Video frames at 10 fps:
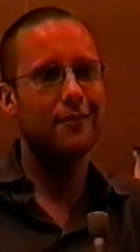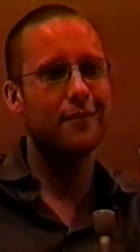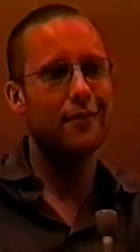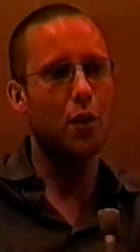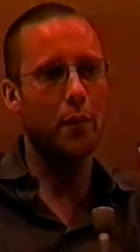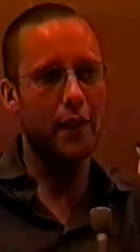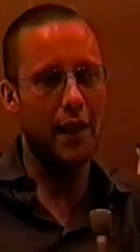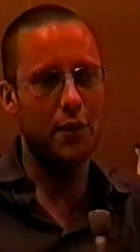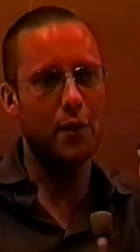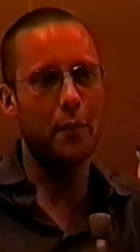Urban
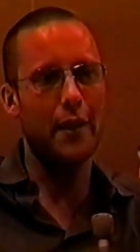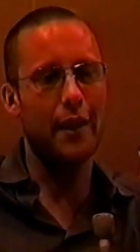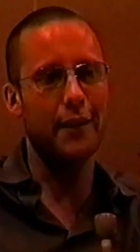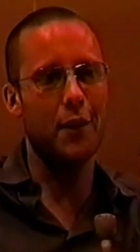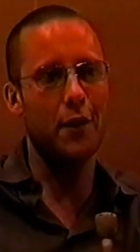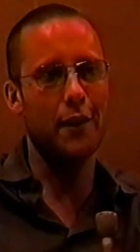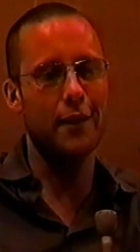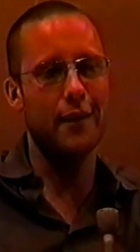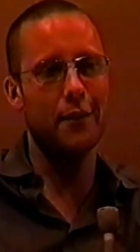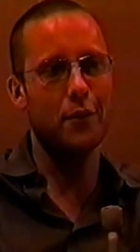Legend and Midnight in the Garden of Good
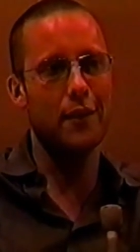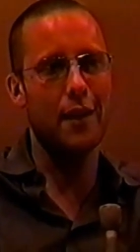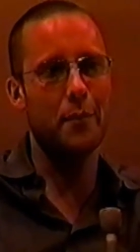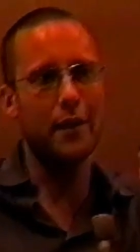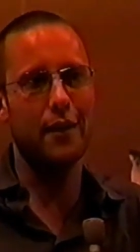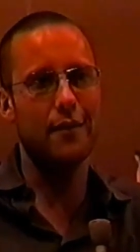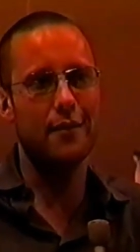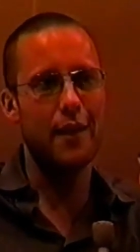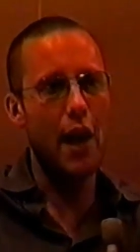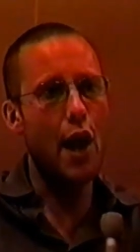and Evil that I've been in and
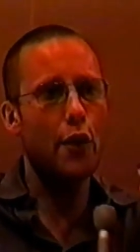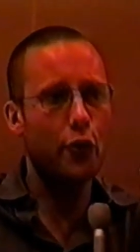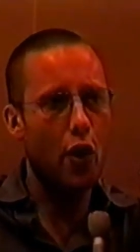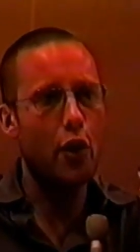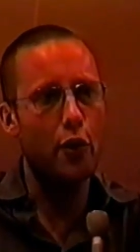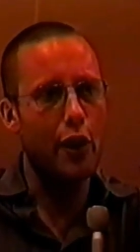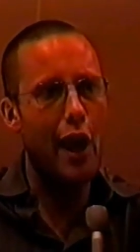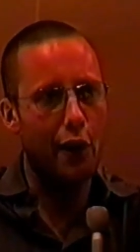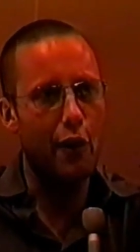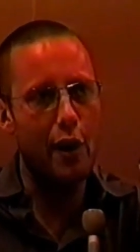said, hey, I saw you in
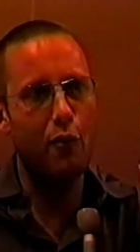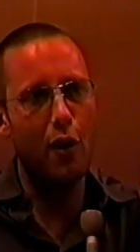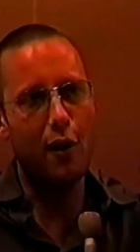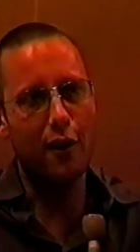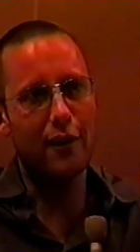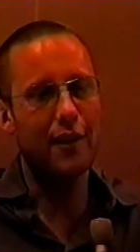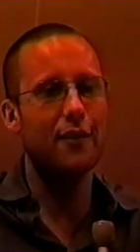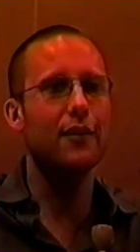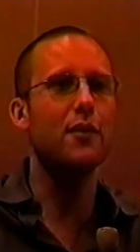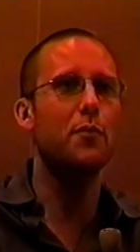that. Great work, you know.
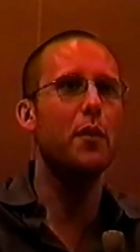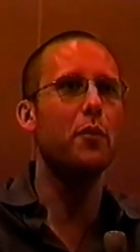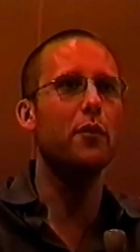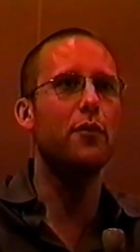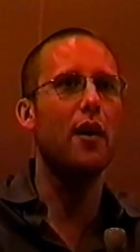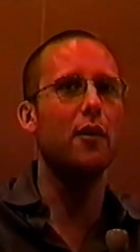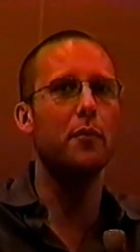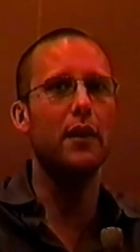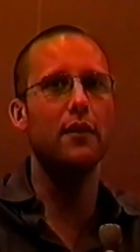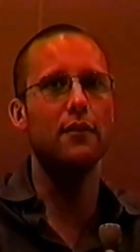And those people who have followed
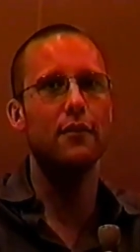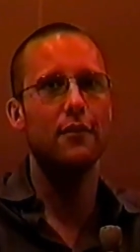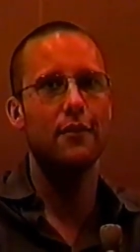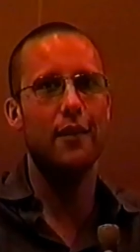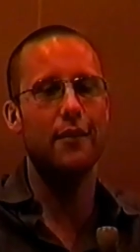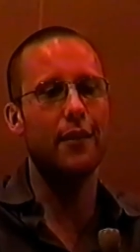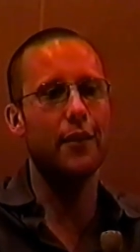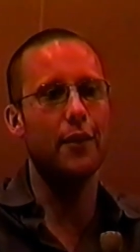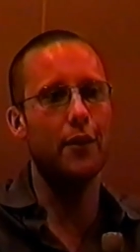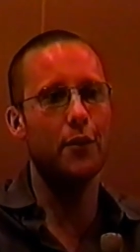me and continue
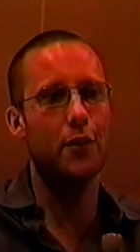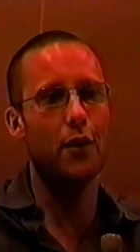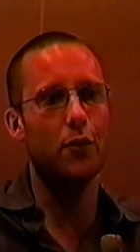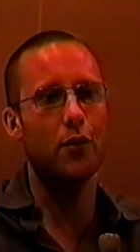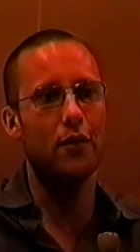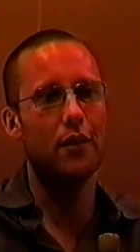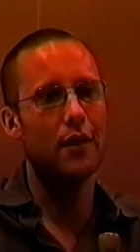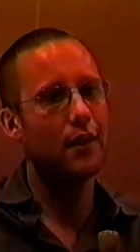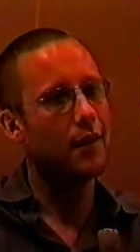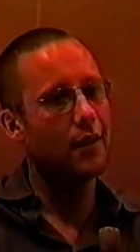to do so. And
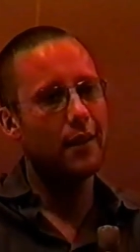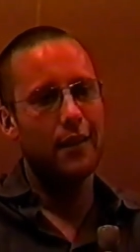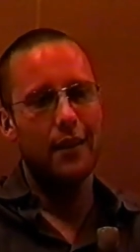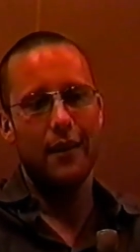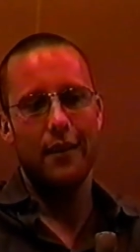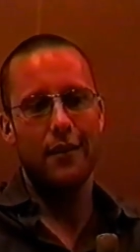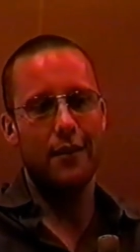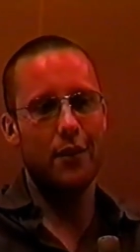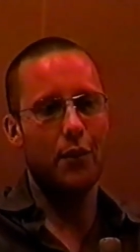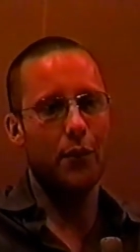this is
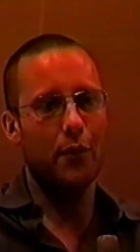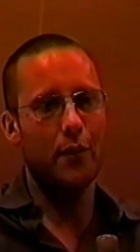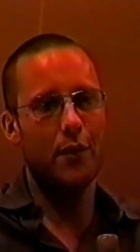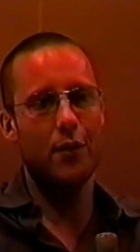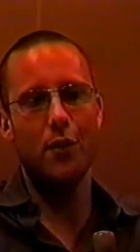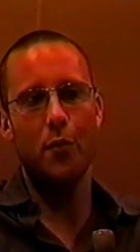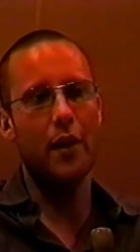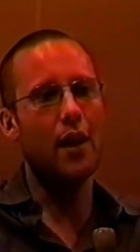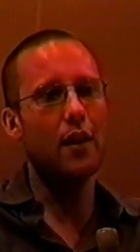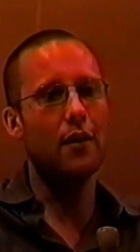just the this is just the
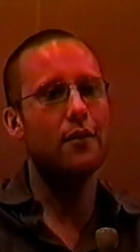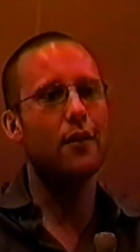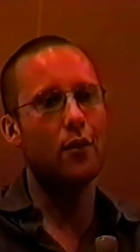beginning. So.